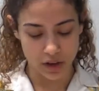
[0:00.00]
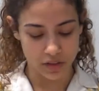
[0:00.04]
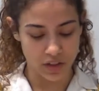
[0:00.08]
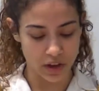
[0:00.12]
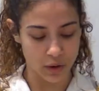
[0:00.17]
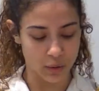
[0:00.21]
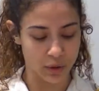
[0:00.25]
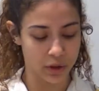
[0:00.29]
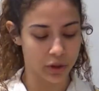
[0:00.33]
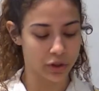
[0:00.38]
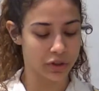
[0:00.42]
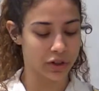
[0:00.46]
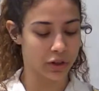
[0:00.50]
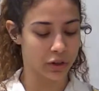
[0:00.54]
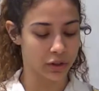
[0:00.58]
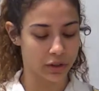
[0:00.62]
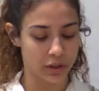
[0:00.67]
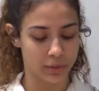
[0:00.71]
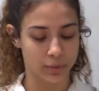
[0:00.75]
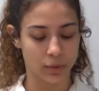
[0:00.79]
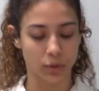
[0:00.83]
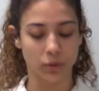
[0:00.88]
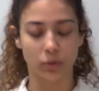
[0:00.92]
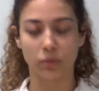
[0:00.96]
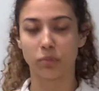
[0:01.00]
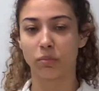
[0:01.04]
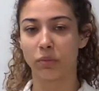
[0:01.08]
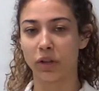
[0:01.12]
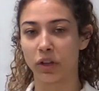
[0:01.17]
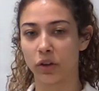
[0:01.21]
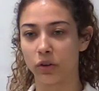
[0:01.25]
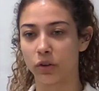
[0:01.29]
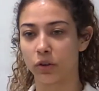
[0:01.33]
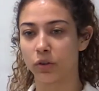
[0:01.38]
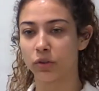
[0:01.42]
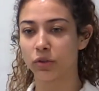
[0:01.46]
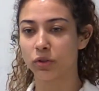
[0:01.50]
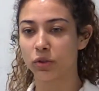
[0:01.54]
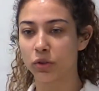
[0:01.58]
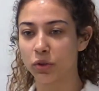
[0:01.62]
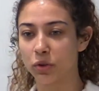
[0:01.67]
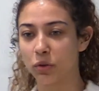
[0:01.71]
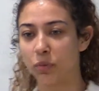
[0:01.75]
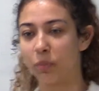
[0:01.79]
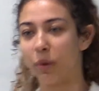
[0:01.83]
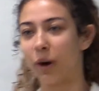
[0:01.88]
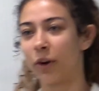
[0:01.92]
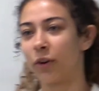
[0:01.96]
They were your stereotypical mean girls
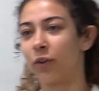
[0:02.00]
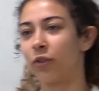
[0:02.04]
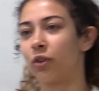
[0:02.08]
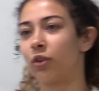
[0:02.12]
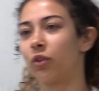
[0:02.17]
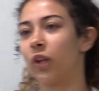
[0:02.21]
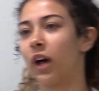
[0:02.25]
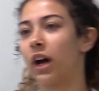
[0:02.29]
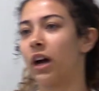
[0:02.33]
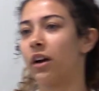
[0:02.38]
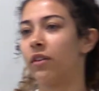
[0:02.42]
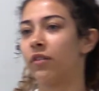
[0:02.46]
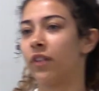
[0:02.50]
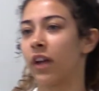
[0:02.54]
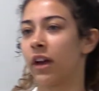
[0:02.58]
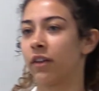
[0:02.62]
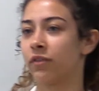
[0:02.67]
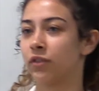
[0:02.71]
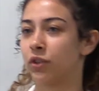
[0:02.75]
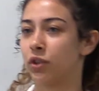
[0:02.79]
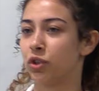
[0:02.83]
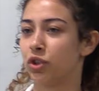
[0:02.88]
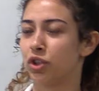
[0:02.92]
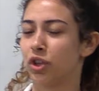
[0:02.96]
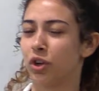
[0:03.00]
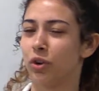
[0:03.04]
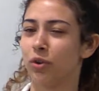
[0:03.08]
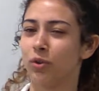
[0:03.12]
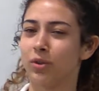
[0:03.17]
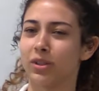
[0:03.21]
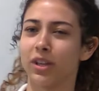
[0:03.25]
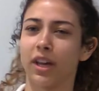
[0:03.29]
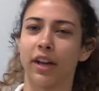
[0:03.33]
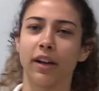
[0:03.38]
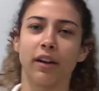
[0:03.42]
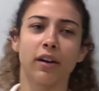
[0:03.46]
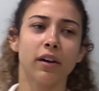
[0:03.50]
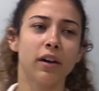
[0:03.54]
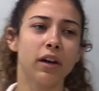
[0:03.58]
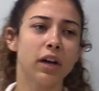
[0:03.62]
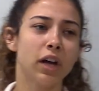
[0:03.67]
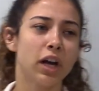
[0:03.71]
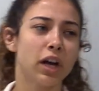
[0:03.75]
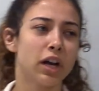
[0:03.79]
who modeled their lives after shows like